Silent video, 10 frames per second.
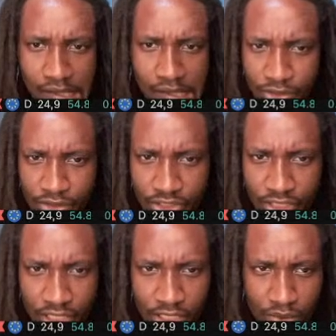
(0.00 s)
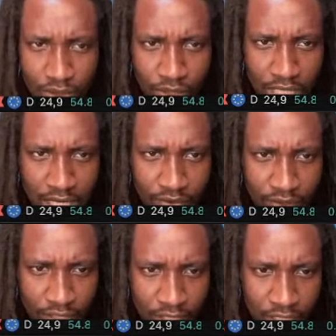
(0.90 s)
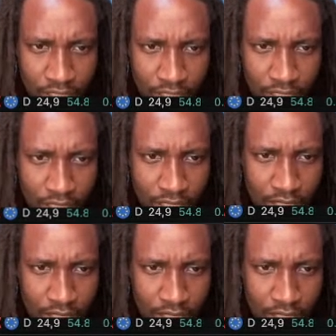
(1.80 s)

Let me see what we have here.